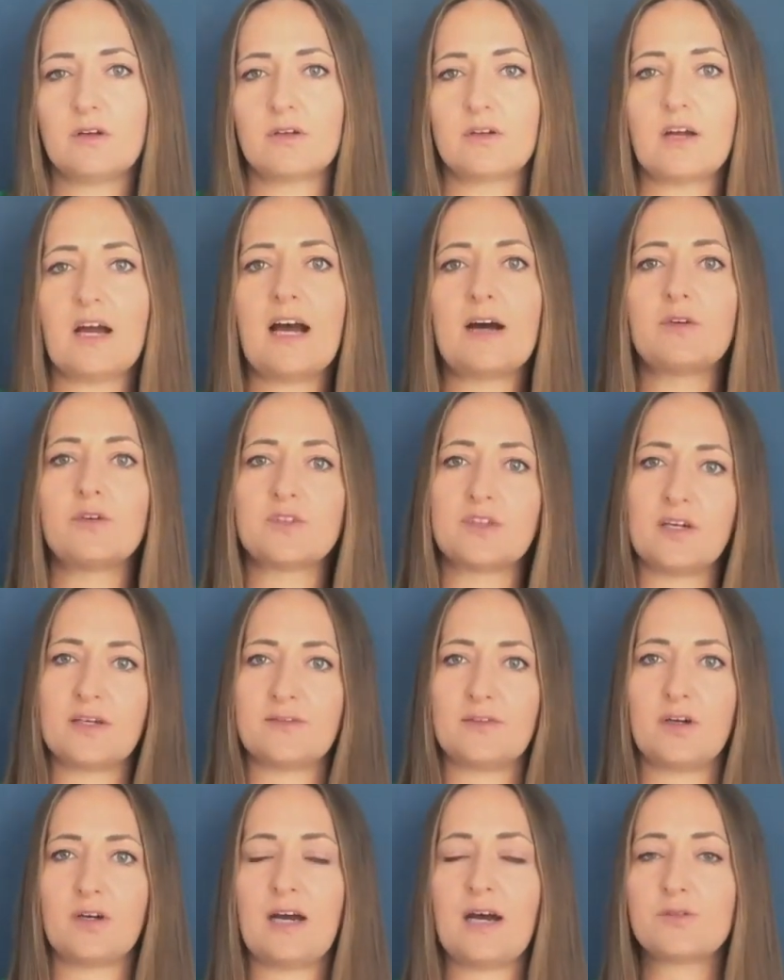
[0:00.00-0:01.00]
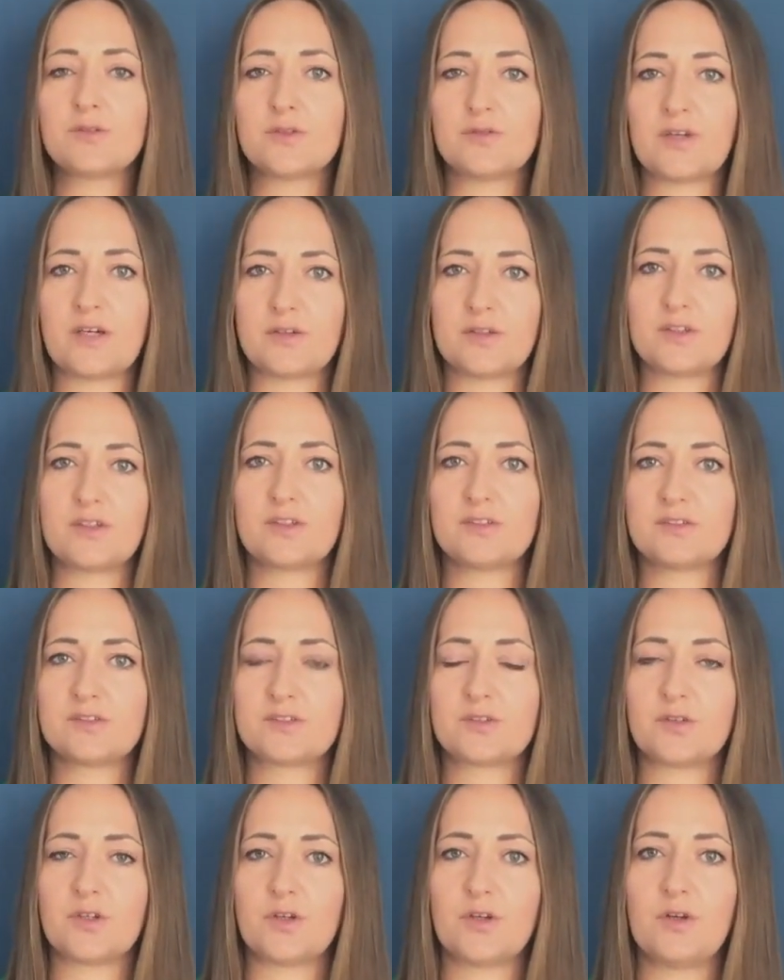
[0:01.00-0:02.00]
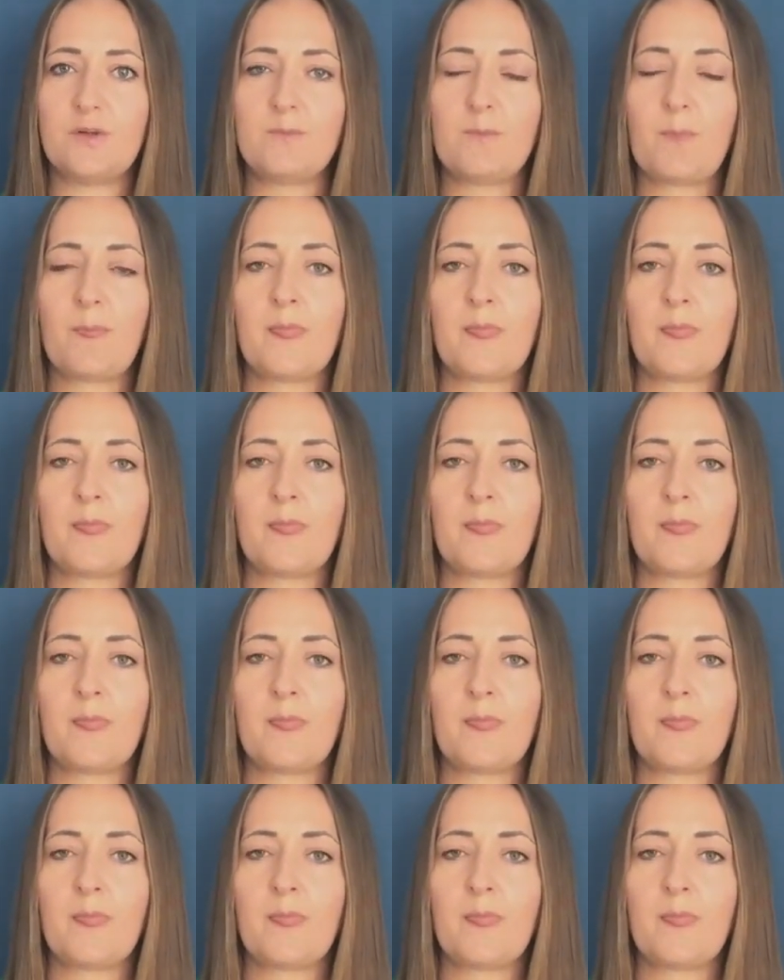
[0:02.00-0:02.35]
or out of our control?